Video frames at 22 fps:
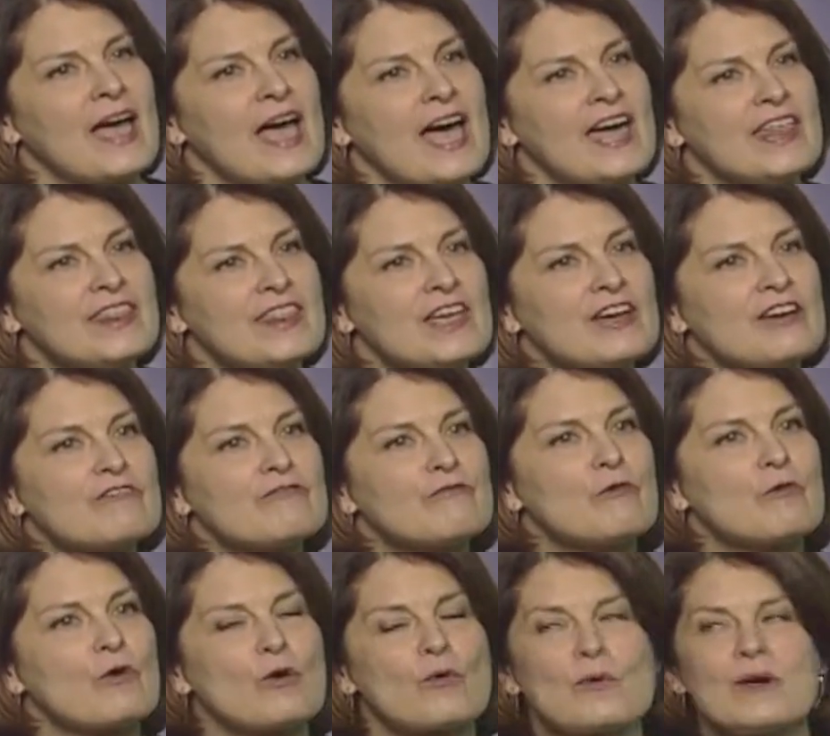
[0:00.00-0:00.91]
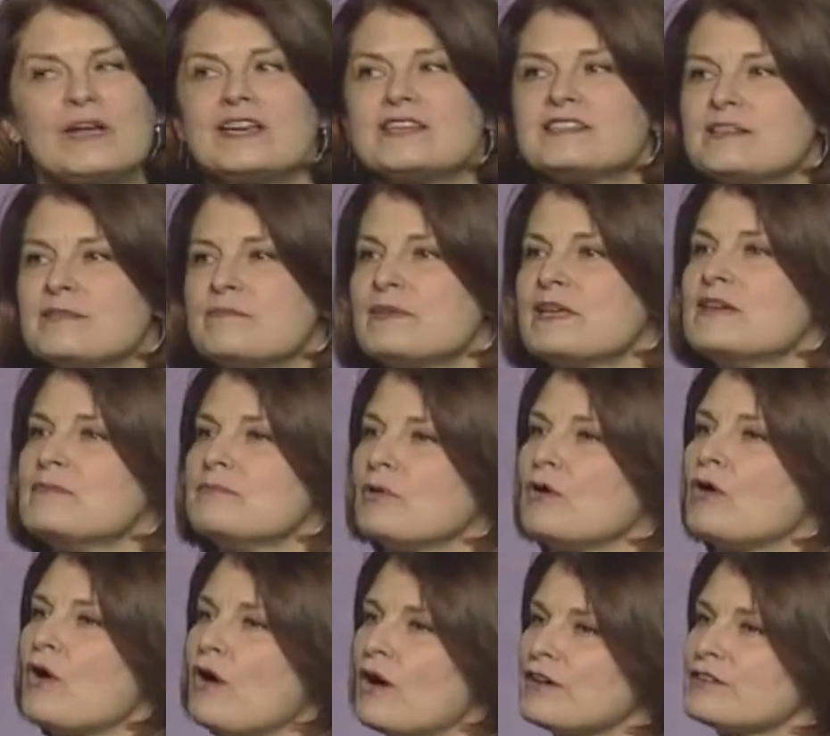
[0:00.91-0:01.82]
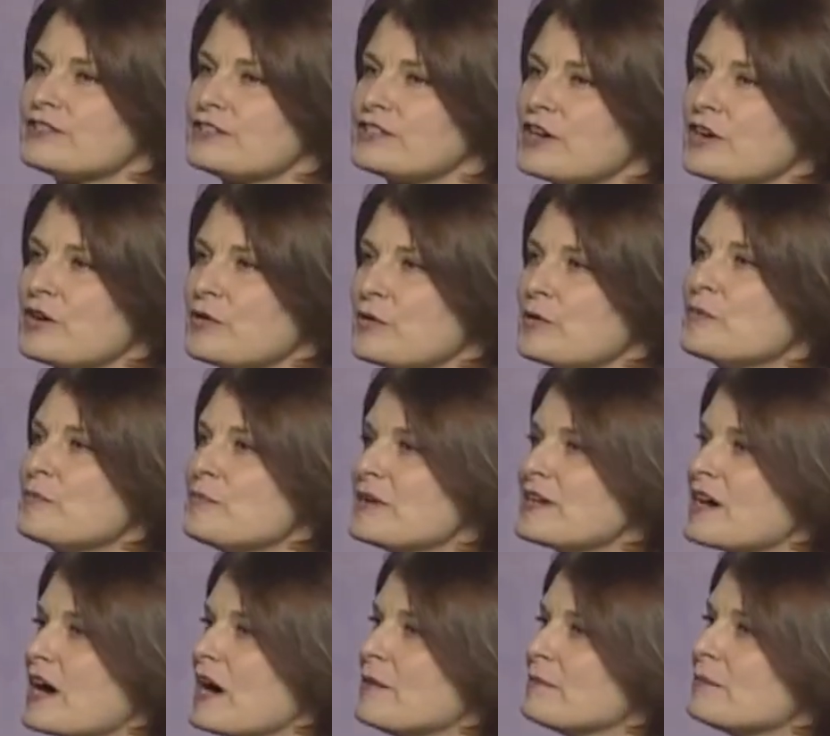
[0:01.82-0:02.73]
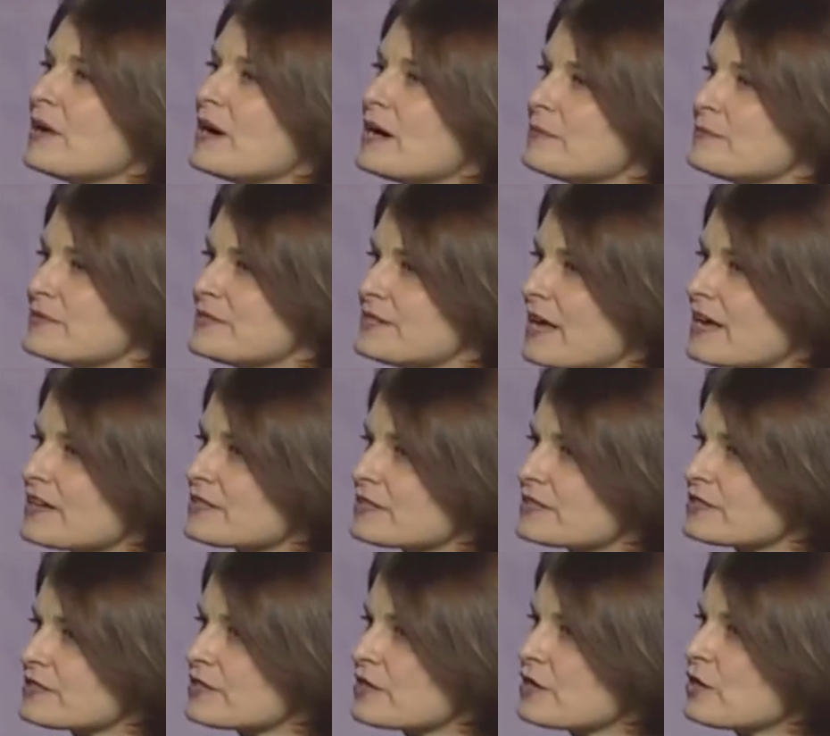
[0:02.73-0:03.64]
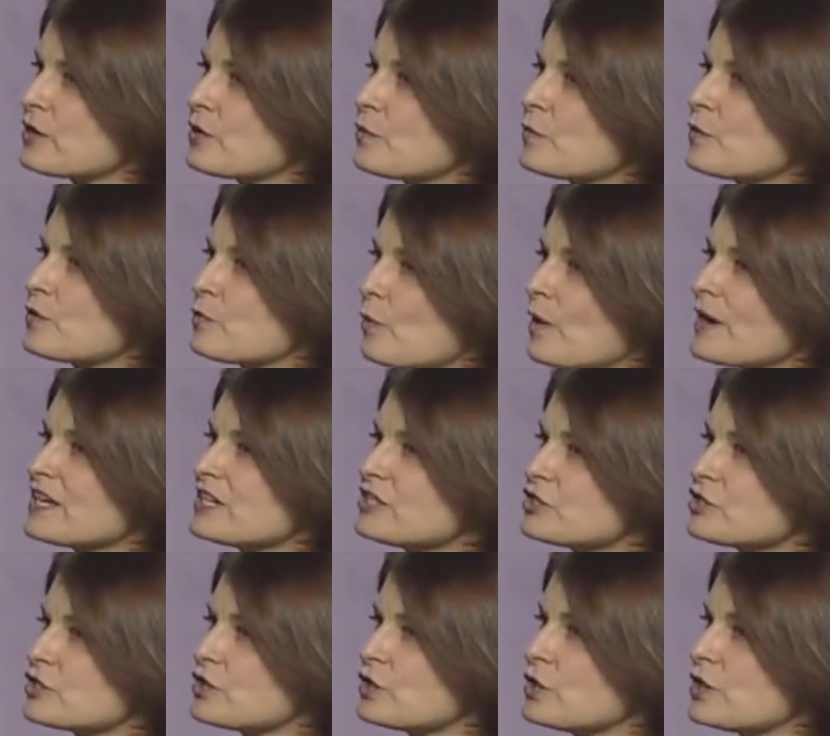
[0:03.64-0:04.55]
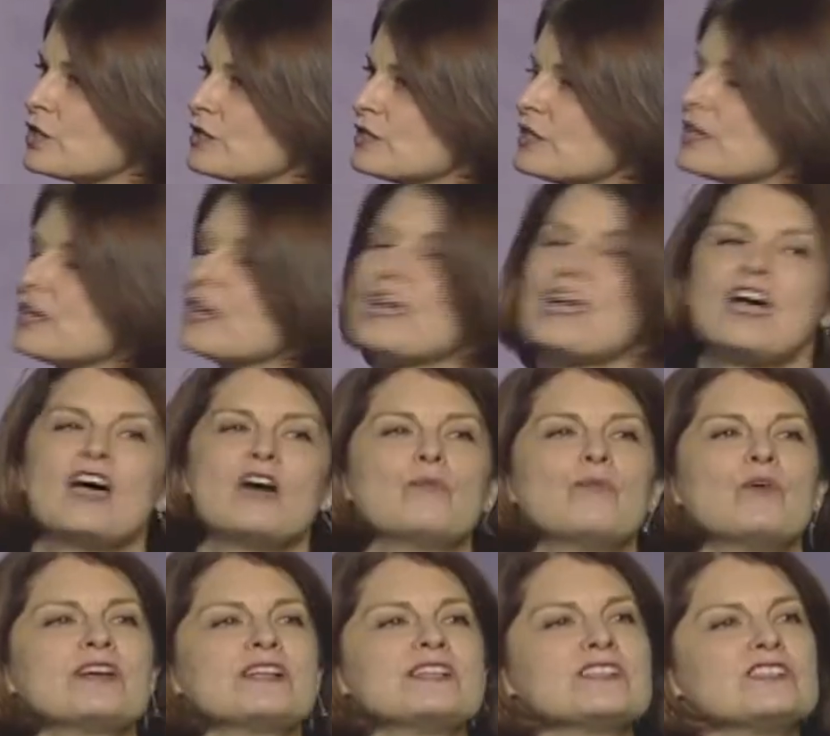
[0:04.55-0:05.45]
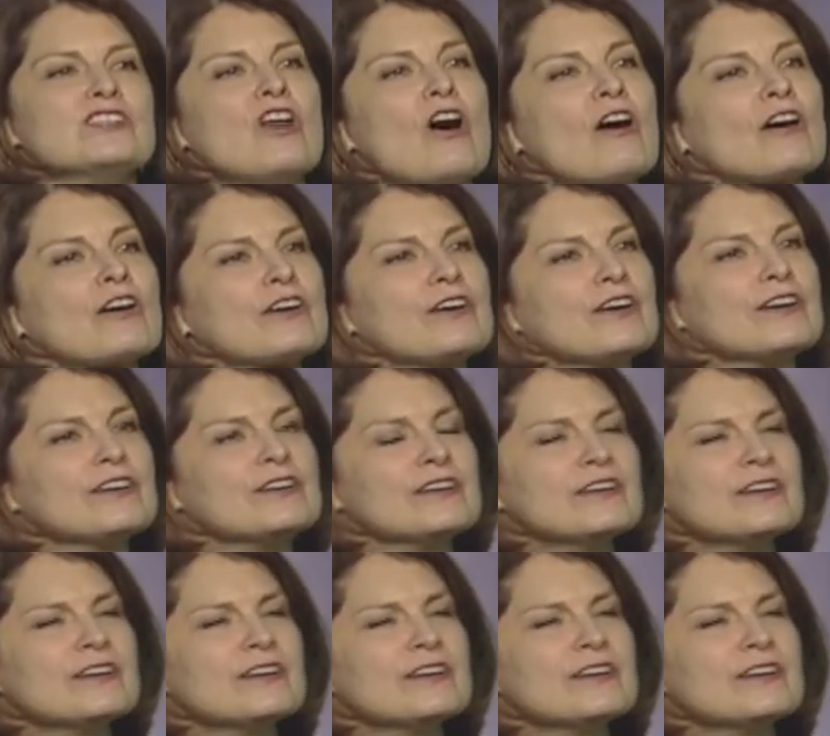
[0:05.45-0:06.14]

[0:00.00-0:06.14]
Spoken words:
and therefore we as a people also become obsessed with what is good and what is not good.